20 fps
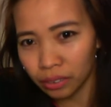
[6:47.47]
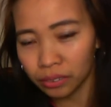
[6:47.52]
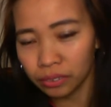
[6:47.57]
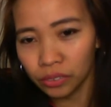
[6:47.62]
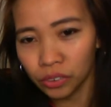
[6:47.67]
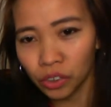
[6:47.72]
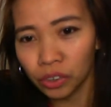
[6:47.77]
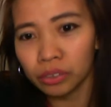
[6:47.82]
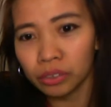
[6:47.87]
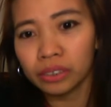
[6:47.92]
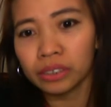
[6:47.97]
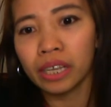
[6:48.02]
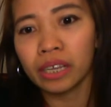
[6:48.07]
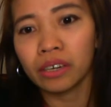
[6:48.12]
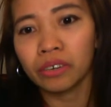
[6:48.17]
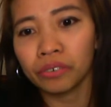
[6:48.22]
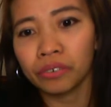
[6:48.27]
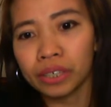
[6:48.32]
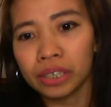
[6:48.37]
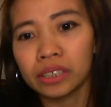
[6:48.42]
don't
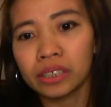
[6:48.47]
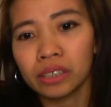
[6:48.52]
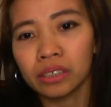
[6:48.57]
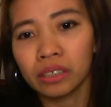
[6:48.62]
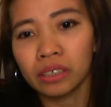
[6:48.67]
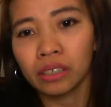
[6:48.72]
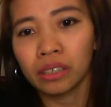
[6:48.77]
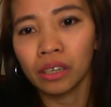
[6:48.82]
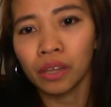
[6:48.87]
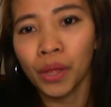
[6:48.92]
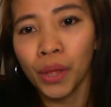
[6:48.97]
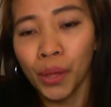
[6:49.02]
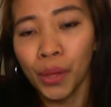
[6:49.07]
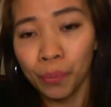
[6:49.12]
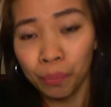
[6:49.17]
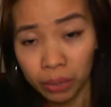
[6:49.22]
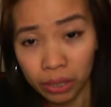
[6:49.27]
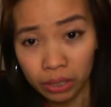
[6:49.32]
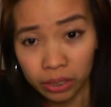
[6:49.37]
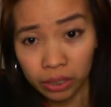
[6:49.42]
take risk,
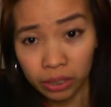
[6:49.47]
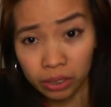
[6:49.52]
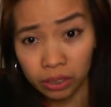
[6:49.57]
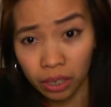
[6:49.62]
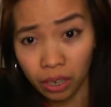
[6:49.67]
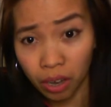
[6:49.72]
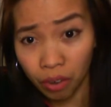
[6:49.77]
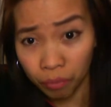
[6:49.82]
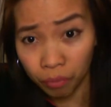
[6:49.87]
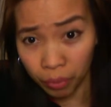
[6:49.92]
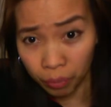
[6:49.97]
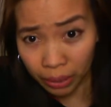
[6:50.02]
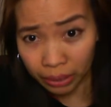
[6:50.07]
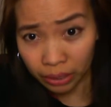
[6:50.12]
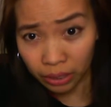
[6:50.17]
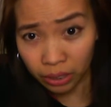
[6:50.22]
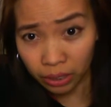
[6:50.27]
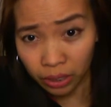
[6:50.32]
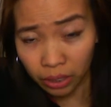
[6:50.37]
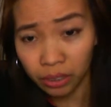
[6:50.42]
please,
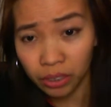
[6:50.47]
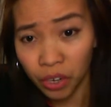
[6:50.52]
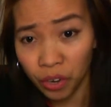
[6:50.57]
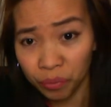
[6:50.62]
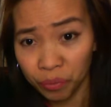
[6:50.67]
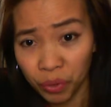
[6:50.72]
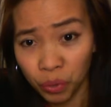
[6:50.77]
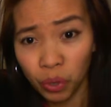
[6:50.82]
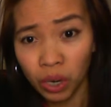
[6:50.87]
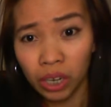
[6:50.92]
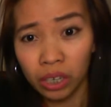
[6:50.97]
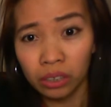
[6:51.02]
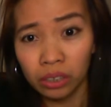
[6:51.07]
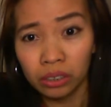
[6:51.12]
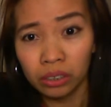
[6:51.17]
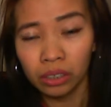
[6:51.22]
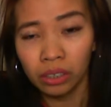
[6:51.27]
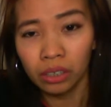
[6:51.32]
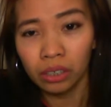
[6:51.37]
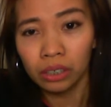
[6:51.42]
everybody and everyone,
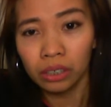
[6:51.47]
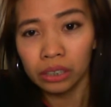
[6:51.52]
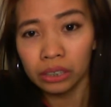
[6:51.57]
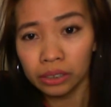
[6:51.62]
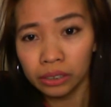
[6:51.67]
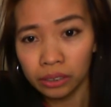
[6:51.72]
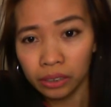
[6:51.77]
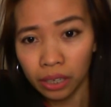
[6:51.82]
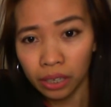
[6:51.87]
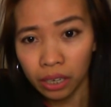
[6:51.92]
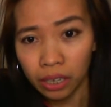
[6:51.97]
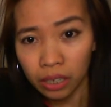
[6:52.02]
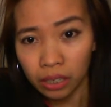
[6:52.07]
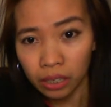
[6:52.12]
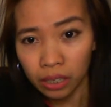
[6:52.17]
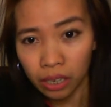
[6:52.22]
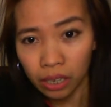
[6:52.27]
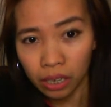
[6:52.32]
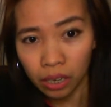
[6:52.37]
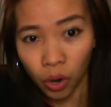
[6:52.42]
stay
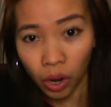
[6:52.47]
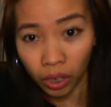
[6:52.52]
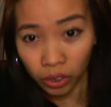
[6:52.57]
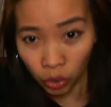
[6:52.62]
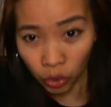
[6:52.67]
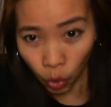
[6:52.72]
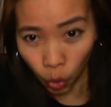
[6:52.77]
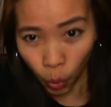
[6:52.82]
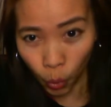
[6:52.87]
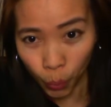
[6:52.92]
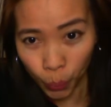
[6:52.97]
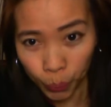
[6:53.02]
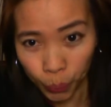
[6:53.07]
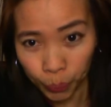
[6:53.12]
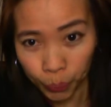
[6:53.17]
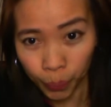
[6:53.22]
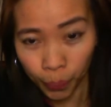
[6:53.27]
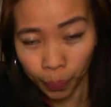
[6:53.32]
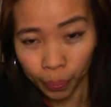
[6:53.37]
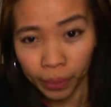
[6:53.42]
at home,
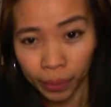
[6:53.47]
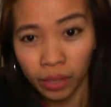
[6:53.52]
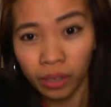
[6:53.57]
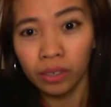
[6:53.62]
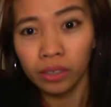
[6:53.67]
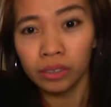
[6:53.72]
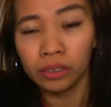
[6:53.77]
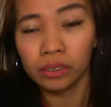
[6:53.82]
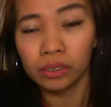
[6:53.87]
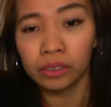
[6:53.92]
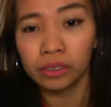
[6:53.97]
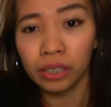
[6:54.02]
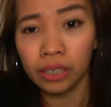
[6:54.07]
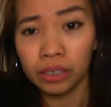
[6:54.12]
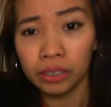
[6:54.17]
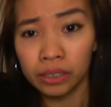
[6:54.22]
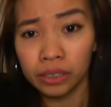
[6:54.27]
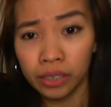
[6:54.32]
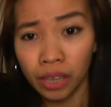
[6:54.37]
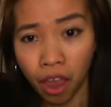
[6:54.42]
stay
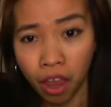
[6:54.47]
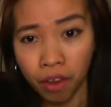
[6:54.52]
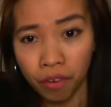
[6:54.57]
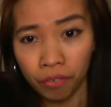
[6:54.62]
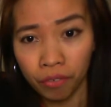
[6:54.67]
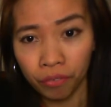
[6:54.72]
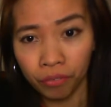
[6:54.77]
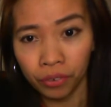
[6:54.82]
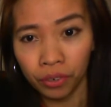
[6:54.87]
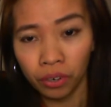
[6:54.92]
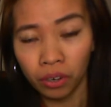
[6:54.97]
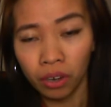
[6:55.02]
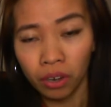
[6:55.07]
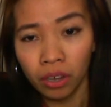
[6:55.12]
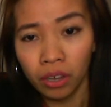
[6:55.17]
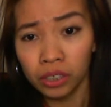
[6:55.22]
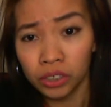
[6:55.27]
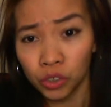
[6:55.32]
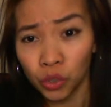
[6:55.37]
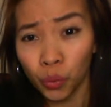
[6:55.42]
safe,
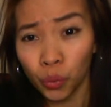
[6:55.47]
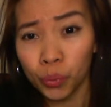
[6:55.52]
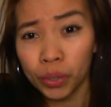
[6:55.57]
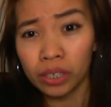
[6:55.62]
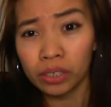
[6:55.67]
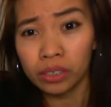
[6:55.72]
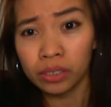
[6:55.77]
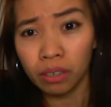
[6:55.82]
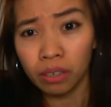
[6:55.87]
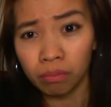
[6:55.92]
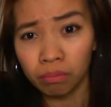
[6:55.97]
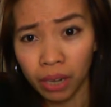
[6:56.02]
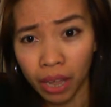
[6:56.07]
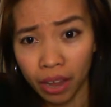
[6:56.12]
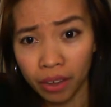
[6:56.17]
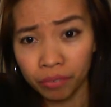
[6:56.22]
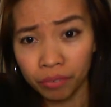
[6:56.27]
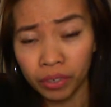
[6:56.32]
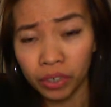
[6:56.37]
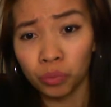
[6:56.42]
so we can save
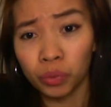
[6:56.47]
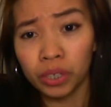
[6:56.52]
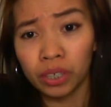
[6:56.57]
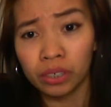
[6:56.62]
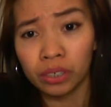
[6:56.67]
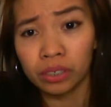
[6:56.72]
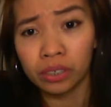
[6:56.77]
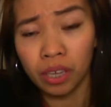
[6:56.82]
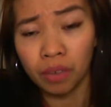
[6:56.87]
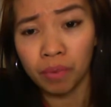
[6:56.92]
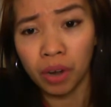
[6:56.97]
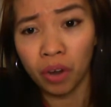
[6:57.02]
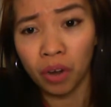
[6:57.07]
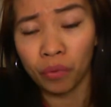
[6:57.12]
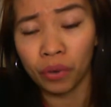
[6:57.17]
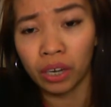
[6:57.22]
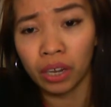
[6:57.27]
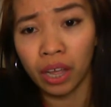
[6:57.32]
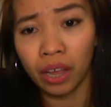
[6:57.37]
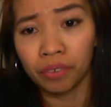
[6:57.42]
life and we can save
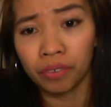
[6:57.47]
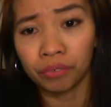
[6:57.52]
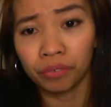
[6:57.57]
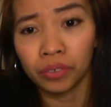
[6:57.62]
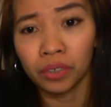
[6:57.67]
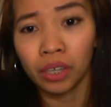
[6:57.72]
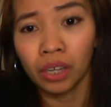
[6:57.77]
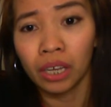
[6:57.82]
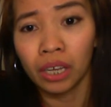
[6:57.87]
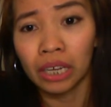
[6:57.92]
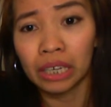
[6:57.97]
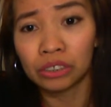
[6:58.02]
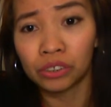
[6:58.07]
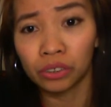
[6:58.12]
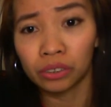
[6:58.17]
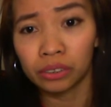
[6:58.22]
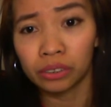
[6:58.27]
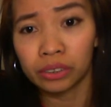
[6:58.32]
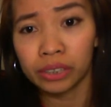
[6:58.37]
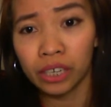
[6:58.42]
our life. And
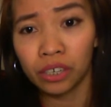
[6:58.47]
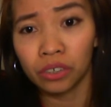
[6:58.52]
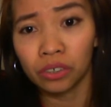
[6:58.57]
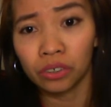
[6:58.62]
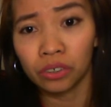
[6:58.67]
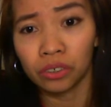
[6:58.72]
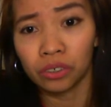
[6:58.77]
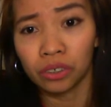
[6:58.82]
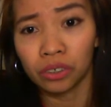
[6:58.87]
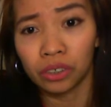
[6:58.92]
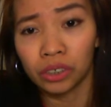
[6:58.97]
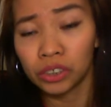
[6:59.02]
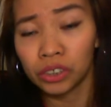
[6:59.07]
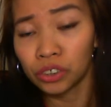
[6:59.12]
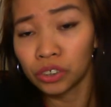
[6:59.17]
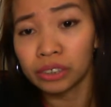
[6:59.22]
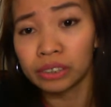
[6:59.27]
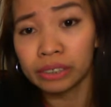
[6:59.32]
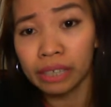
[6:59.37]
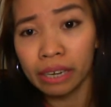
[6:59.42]
don't
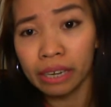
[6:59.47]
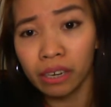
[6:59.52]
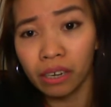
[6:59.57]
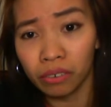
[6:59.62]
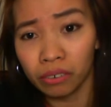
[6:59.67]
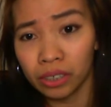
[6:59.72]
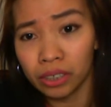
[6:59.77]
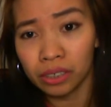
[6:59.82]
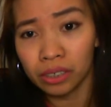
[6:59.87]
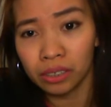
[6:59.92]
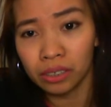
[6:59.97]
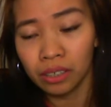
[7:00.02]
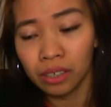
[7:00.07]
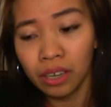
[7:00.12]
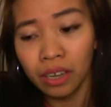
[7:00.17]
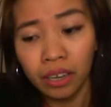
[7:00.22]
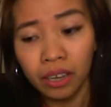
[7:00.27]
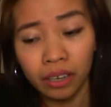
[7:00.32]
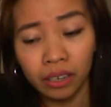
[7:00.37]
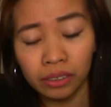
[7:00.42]
take a risk.
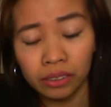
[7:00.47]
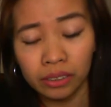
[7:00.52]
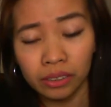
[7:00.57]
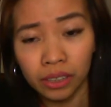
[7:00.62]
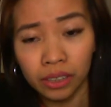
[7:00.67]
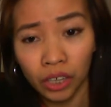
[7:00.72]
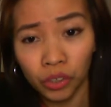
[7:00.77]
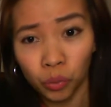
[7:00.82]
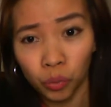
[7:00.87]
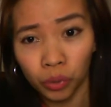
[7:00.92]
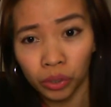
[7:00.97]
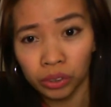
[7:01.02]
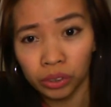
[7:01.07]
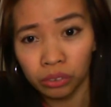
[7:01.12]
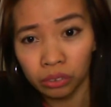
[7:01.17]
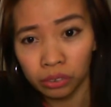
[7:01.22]
It's not worth to